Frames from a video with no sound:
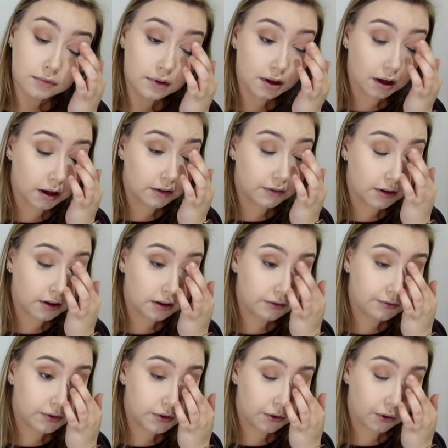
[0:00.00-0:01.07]
kind of an
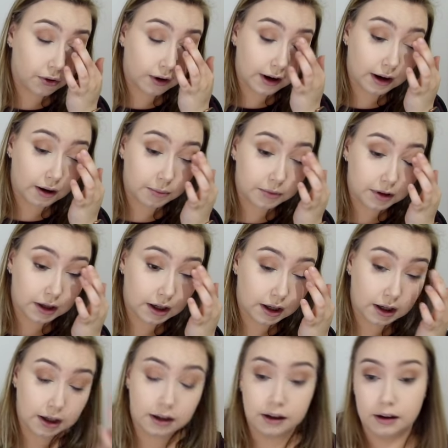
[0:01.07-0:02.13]
inventory
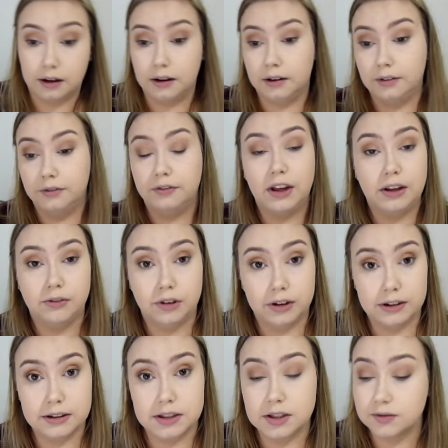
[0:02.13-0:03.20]
update,
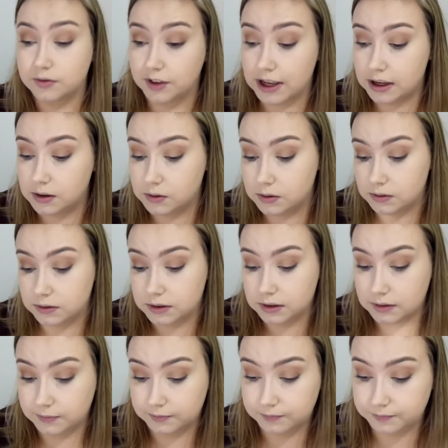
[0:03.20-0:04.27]
favorites, fails,
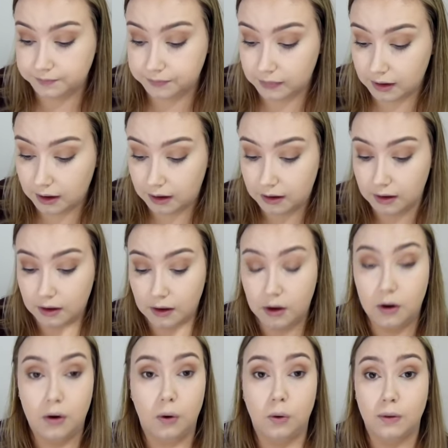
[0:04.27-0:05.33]

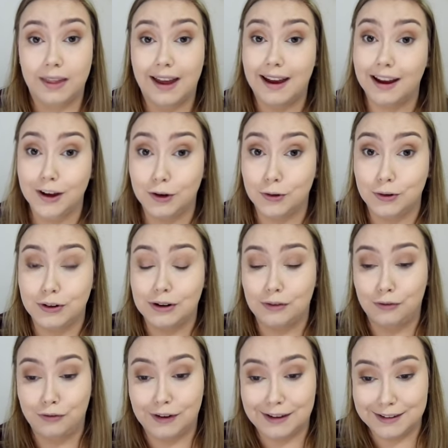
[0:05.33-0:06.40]
all that good
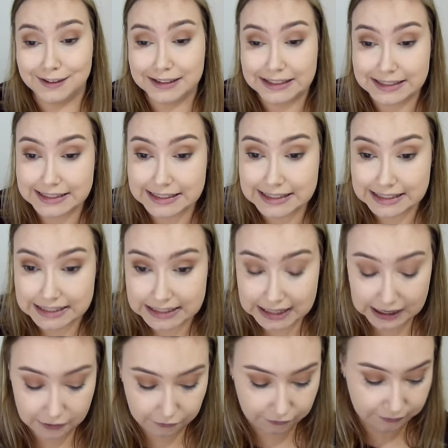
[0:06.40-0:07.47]
fun stuff.